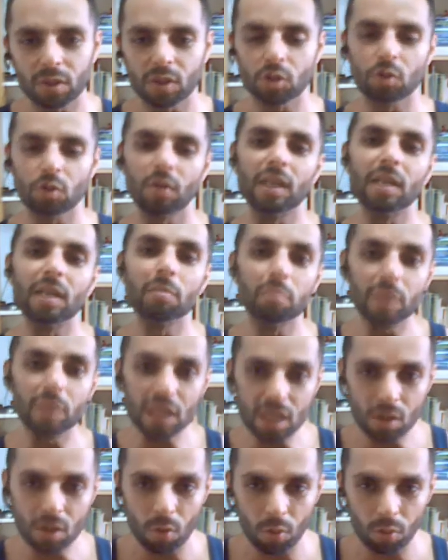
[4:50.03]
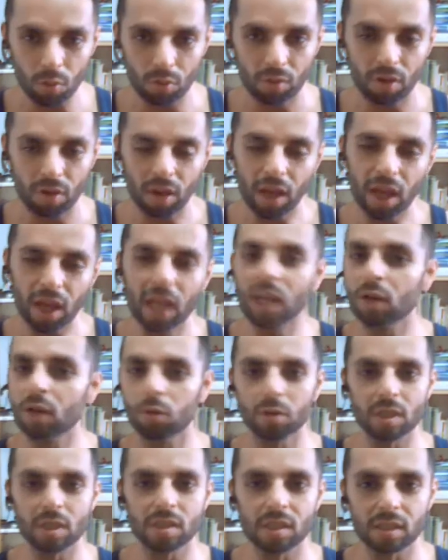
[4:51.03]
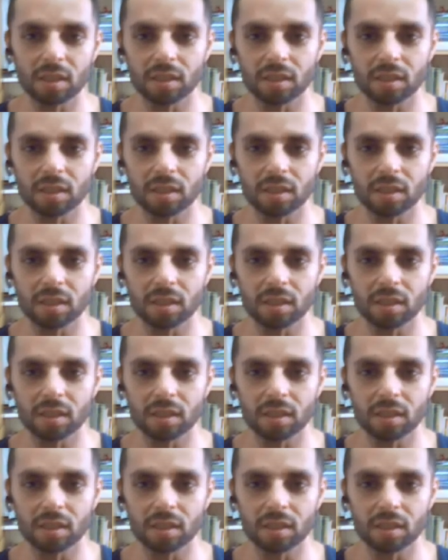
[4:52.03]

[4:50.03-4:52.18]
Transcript: libido increases.